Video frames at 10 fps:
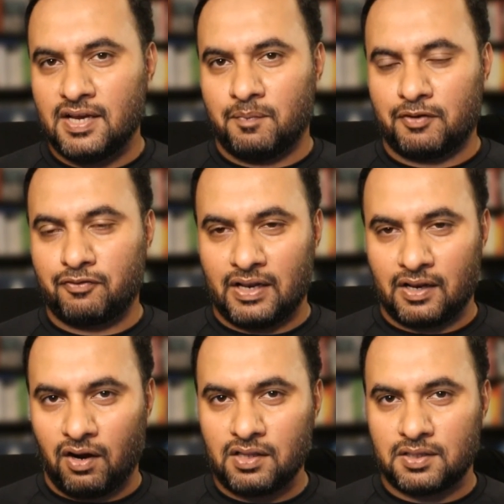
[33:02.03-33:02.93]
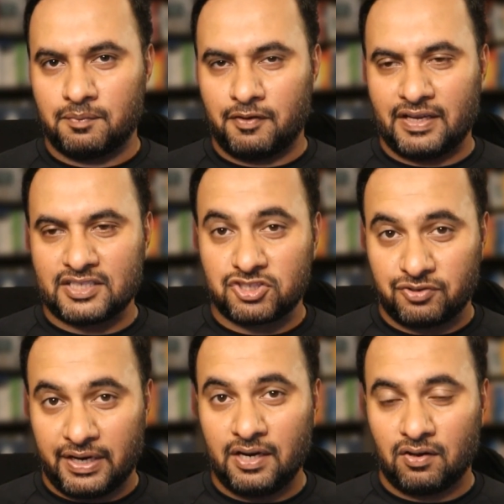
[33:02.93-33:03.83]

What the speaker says: But for algorithm, if it has trained on